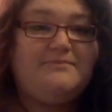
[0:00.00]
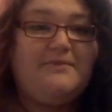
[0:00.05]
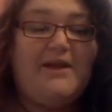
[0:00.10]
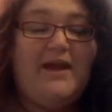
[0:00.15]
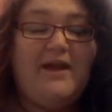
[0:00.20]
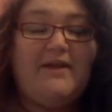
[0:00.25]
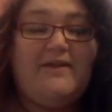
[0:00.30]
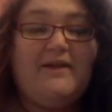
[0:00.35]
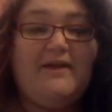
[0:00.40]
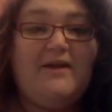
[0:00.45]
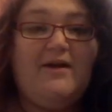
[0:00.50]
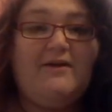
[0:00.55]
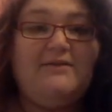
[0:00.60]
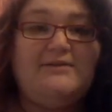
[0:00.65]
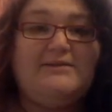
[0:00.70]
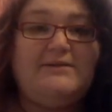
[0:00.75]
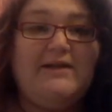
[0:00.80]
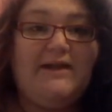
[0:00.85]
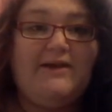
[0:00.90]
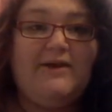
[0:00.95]
Yeah, they
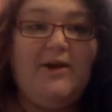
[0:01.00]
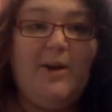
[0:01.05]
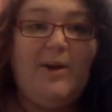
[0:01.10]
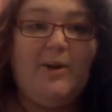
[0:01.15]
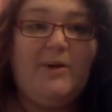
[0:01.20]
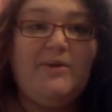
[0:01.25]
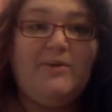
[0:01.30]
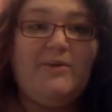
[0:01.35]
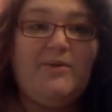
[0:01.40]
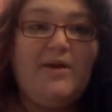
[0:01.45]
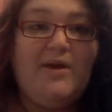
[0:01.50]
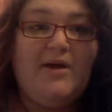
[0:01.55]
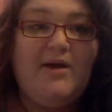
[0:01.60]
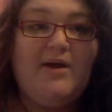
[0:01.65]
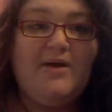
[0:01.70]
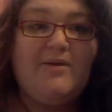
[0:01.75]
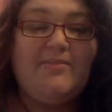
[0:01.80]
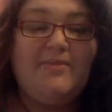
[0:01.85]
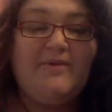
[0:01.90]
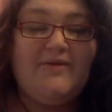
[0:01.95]
can't say no,
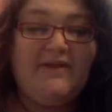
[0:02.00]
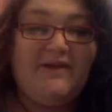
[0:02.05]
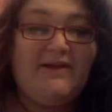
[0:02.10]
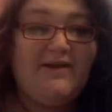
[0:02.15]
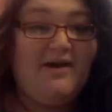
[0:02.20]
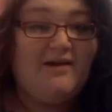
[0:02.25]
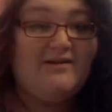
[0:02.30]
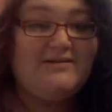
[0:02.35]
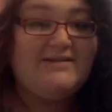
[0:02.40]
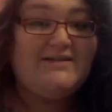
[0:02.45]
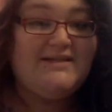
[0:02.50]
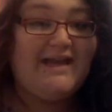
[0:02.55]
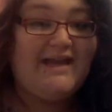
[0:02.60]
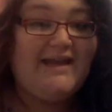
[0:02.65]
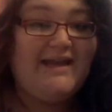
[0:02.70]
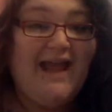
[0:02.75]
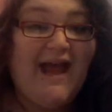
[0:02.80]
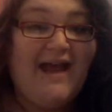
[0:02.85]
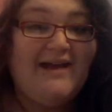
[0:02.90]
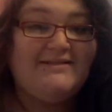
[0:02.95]
but they can't say
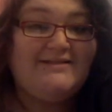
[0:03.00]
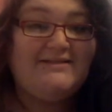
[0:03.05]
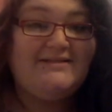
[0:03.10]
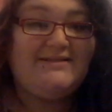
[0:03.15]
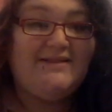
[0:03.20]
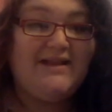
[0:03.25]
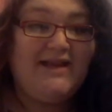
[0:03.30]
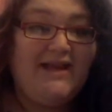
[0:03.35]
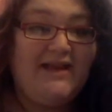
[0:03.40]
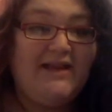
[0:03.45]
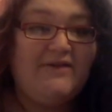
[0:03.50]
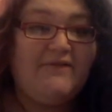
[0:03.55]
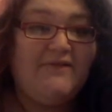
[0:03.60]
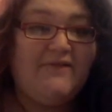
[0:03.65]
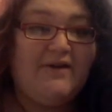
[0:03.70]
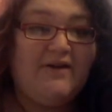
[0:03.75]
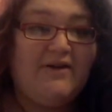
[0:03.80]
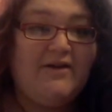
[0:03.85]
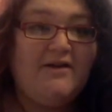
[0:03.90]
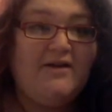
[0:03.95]
yes
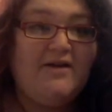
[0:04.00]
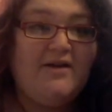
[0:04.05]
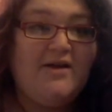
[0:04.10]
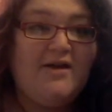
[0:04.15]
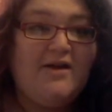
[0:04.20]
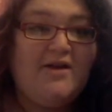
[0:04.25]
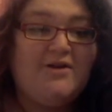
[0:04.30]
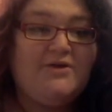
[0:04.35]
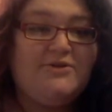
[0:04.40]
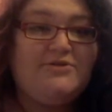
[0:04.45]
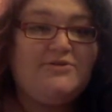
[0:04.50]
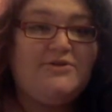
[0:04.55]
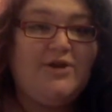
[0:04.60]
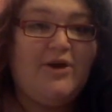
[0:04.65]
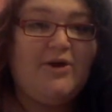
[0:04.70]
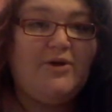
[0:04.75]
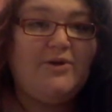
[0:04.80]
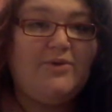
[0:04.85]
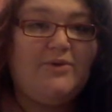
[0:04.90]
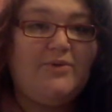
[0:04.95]
either.
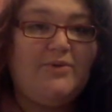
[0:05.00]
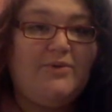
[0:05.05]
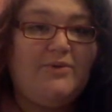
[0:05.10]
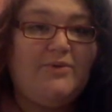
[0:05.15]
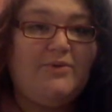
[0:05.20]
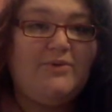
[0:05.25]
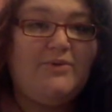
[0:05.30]
So,